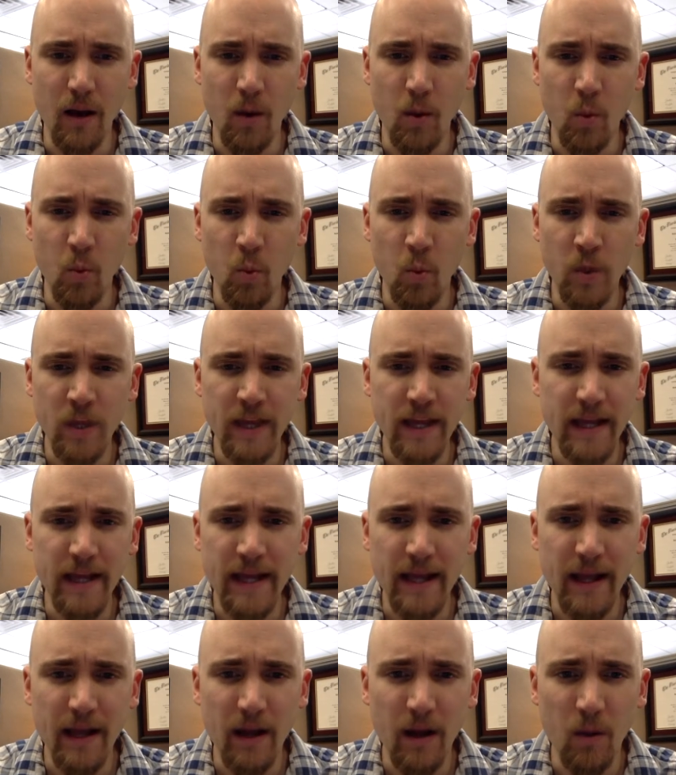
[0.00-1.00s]

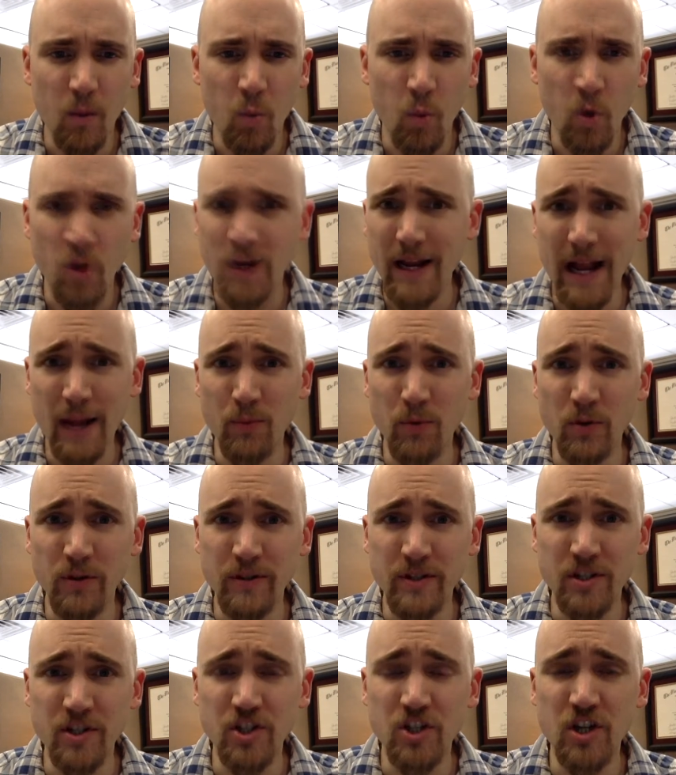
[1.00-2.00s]
we weren't able
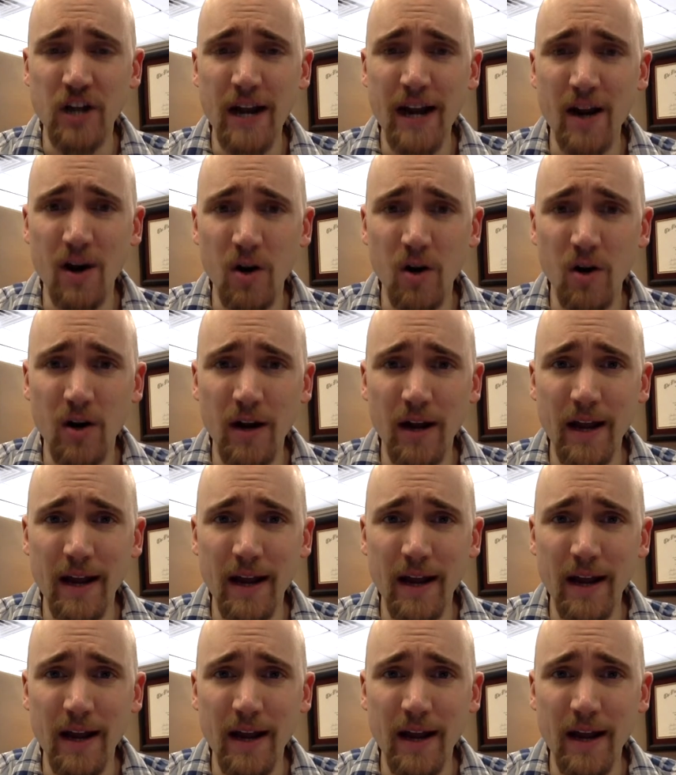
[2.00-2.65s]
to share